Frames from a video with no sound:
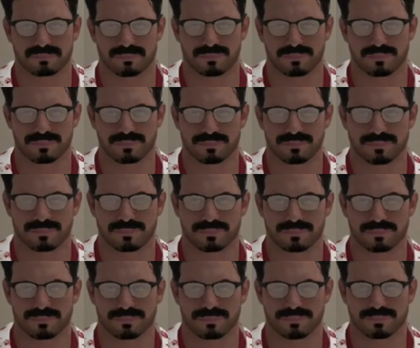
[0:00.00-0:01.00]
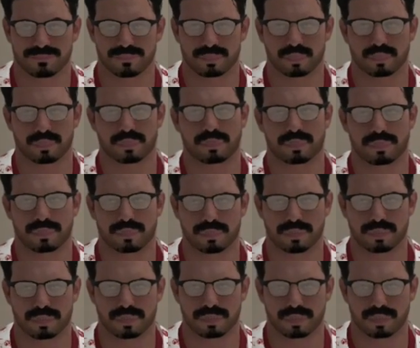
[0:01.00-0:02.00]
Ladies and gentlemen, I think goes without
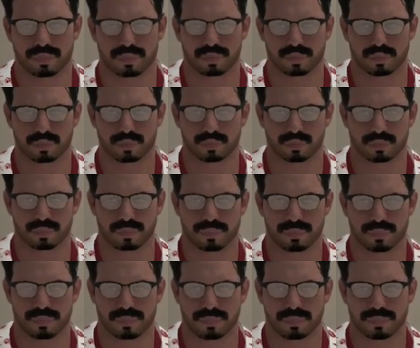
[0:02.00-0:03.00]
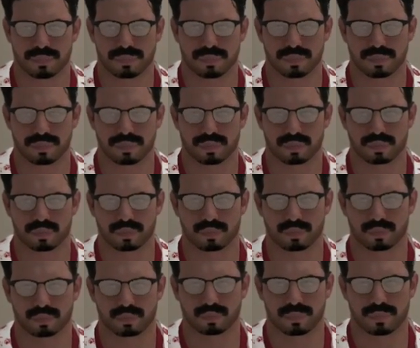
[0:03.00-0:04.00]
saying it is good to be back.
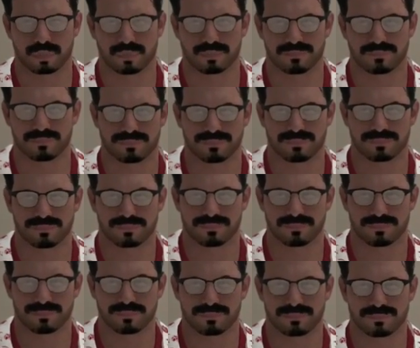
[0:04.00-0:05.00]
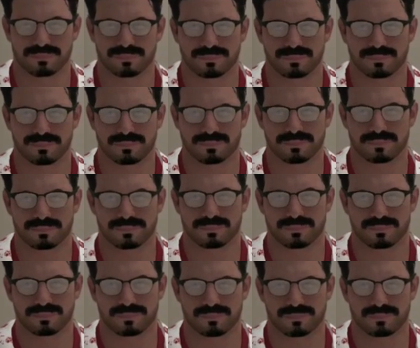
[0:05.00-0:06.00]
I know I haven't been seen on
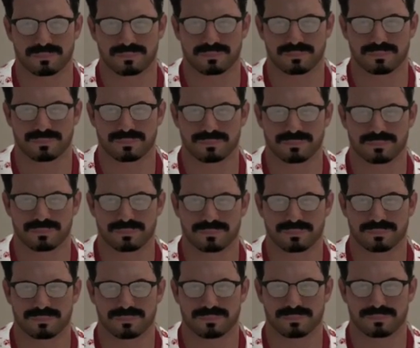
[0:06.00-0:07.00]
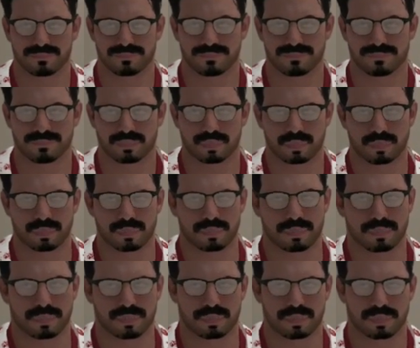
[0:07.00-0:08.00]
RCCW programming since
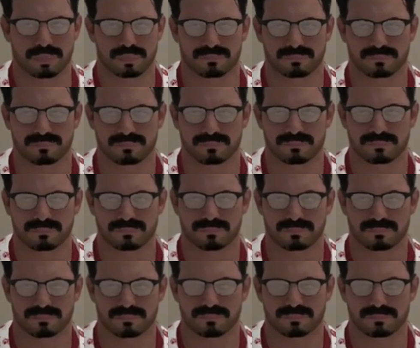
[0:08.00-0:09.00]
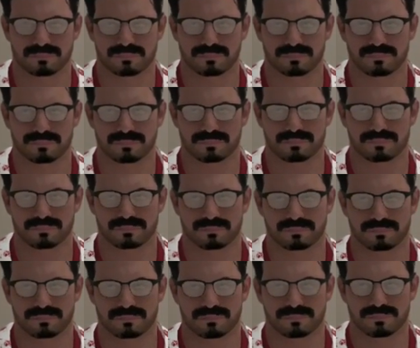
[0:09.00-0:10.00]
the last two-match Road 2 we
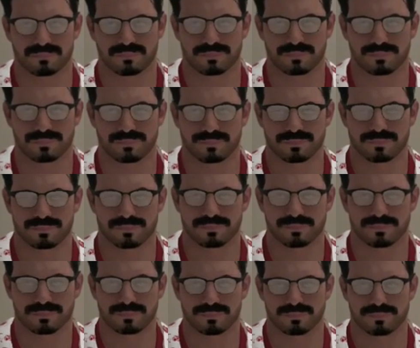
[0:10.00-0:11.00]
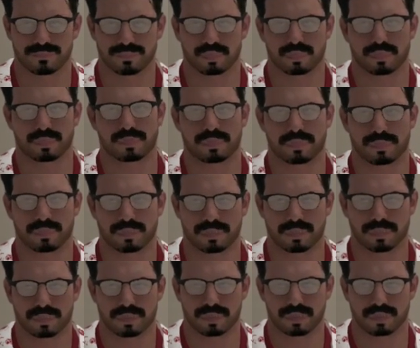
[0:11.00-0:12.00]
had, where I was obviously
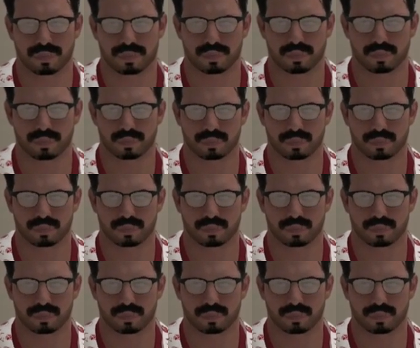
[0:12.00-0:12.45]
attacked